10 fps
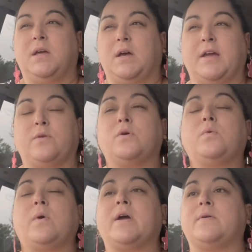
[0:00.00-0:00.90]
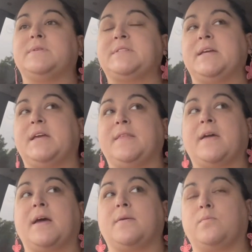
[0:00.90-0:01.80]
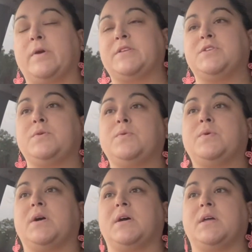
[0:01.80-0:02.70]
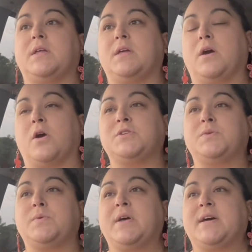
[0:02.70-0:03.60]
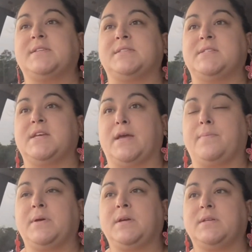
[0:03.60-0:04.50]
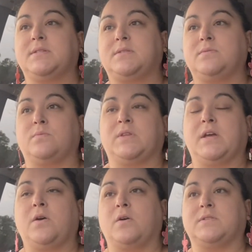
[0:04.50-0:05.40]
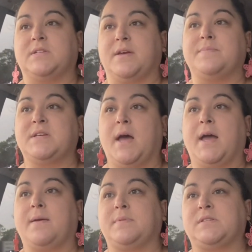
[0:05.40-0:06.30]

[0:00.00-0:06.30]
don't know why I was thinking that. Our school has DIB, what they call DIB time.